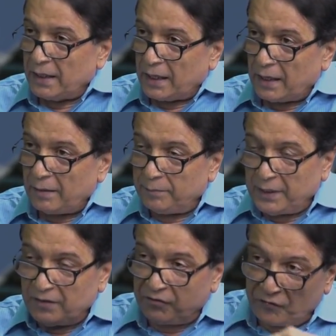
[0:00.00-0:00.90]
have
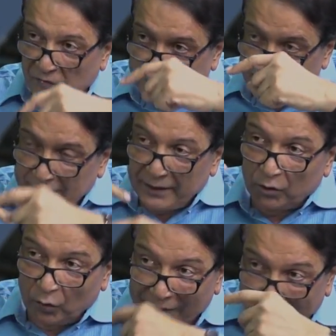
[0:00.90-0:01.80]
been fighting
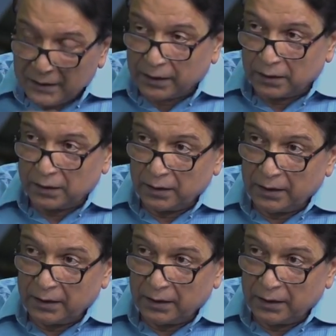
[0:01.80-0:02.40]
together